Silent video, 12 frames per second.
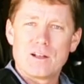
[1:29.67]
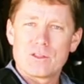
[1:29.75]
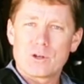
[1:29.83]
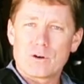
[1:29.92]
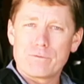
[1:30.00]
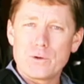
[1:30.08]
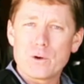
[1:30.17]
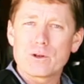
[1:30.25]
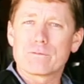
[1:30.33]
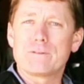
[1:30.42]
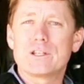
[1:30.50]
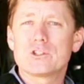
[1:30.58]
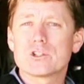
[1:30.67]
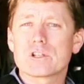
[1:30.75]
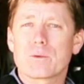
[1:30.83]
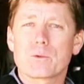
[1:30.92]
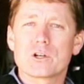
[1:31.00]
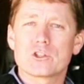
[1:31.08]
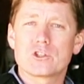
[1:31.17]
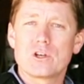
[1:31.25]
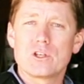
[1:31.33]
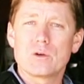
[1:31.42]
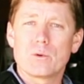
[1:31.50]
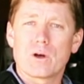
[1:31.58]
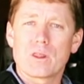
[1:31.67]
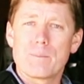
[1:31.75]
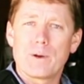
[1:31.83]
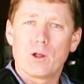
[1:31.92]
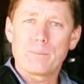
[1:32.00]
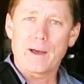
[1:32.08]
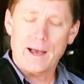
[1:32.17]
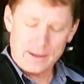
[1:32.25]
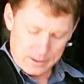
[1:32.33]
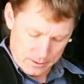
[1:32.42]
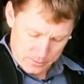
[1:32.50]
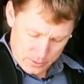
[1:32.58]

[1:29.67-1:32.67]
There are a few other features I want to show you on the belt pack.